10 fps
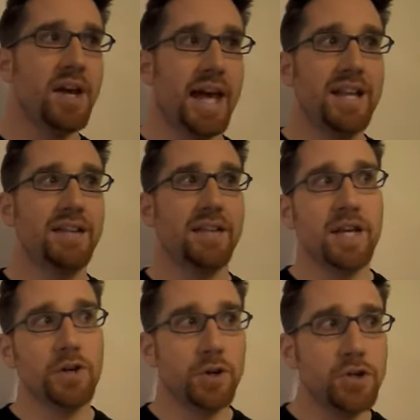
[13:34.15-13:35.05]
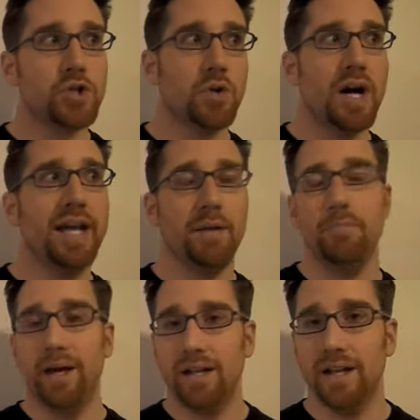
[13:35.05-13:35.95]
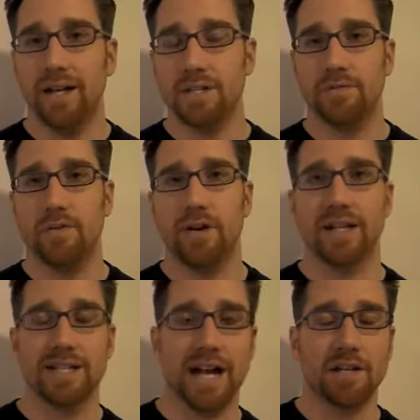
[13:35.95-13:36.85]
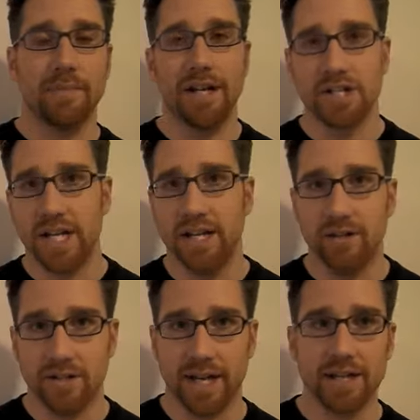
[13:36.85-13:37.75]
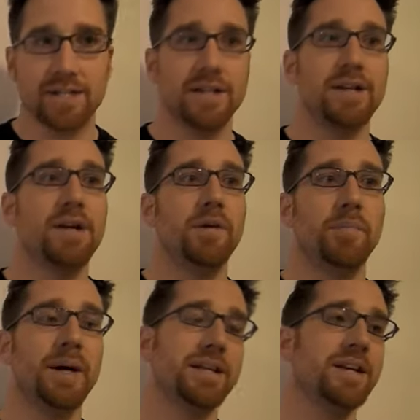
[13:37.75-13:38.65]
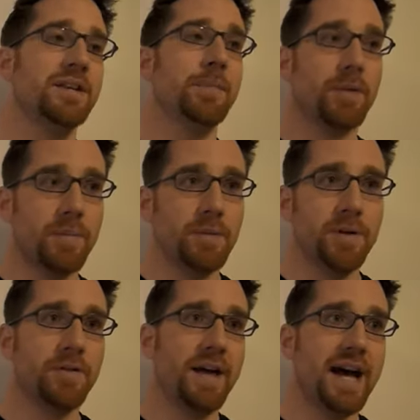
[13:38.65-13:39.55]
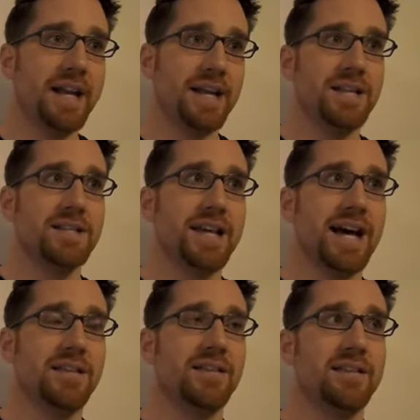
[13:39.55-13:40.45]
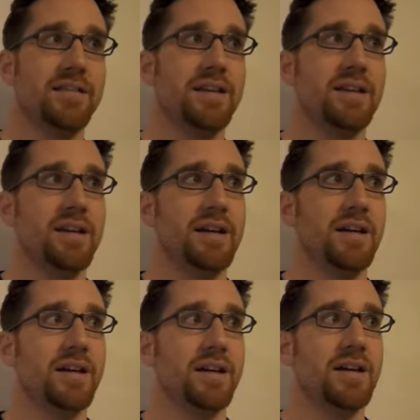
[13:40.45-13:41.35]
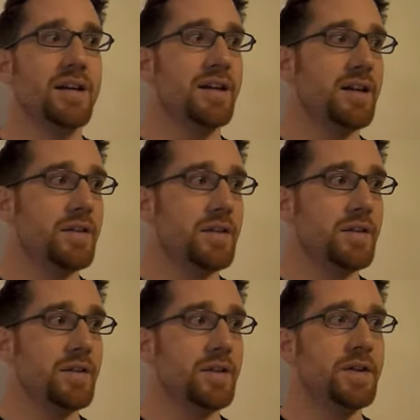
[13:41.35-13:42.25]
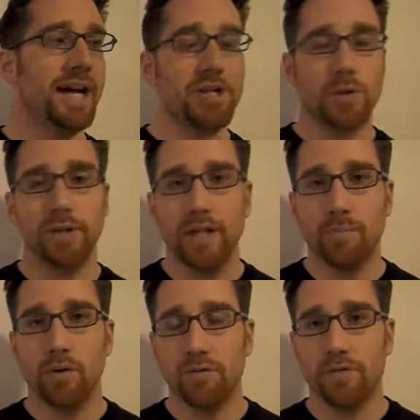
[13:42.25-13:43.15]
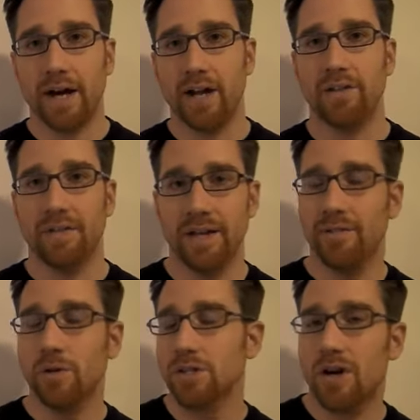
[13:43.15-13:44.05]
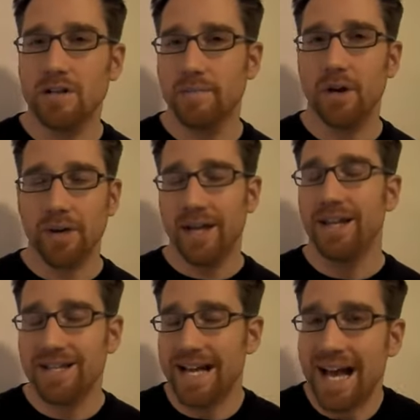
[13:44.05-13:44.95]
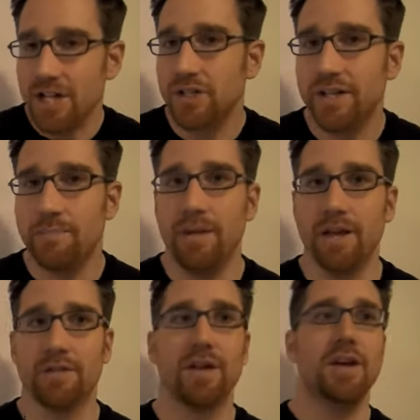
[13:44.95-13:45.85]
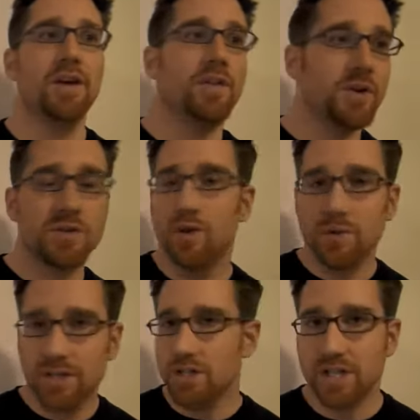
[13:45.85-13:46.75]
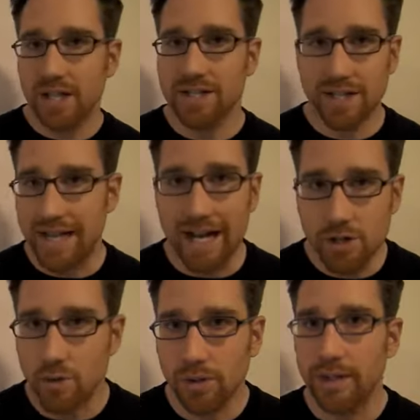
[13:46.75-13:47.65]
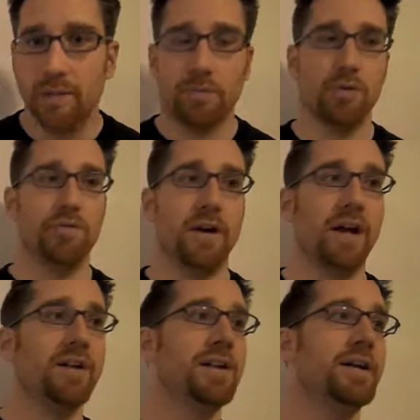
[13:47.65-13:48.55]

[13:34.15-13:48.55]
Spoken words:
And they could try and penalize for exact match anchor text. But the problem with that is that the natural link profile that everyone talks about is actually a myth. There's no such thing as a natural link profile